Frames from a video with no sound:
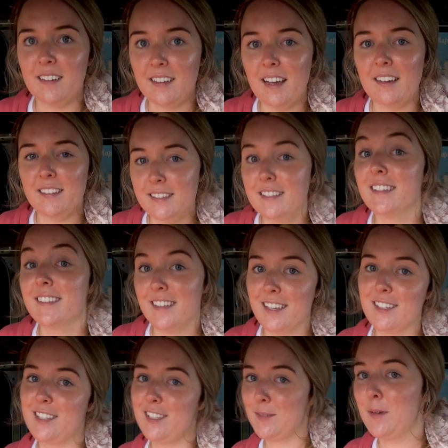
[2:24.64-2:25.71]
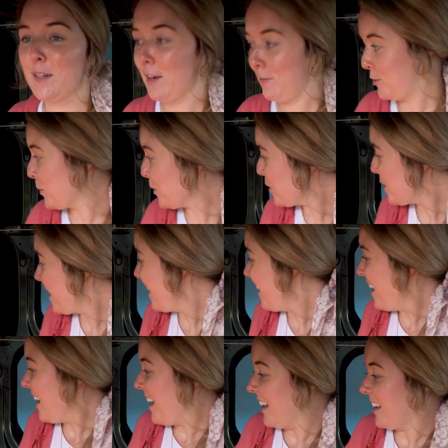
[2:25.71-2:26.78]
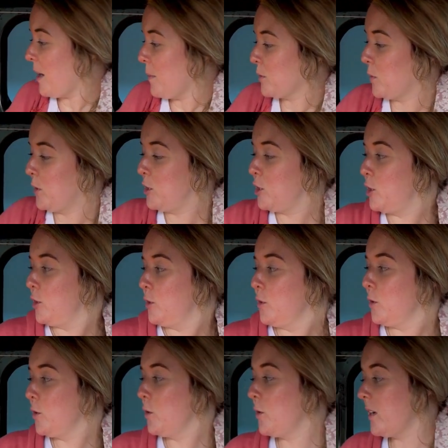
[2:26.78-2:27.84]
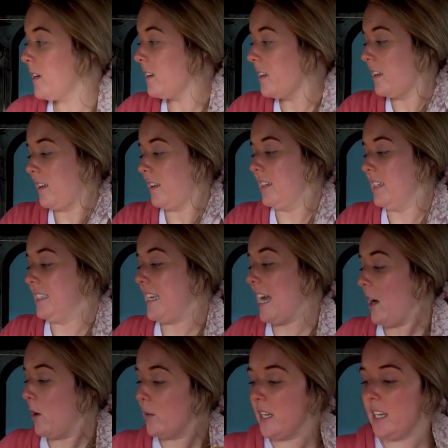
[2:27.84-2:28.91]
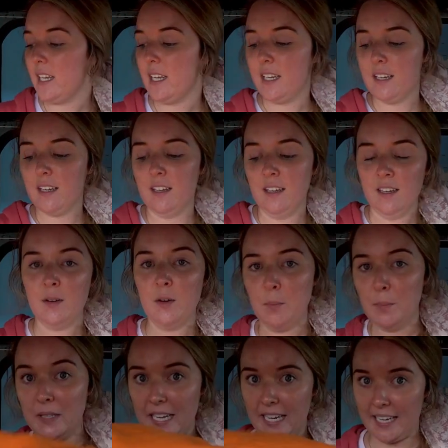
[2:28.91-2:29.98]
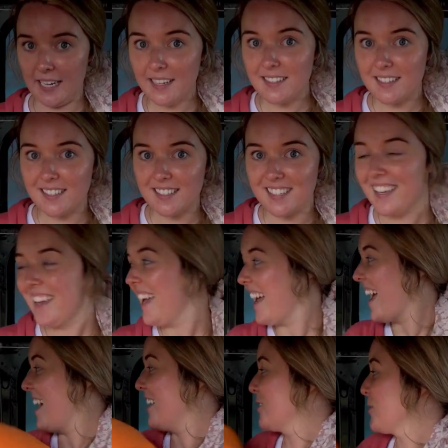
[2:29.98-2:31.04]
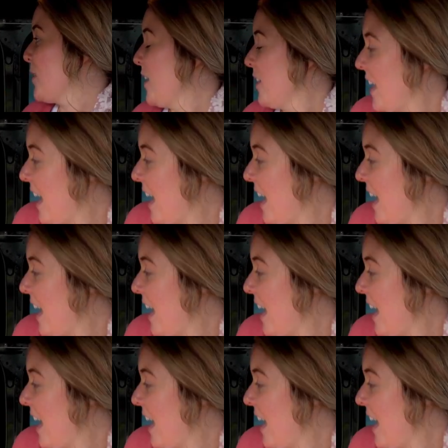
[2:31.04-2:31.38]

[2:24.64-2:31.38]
Yeah, he says yes, he's been comfortable. It comes with 2 downy blankets, as well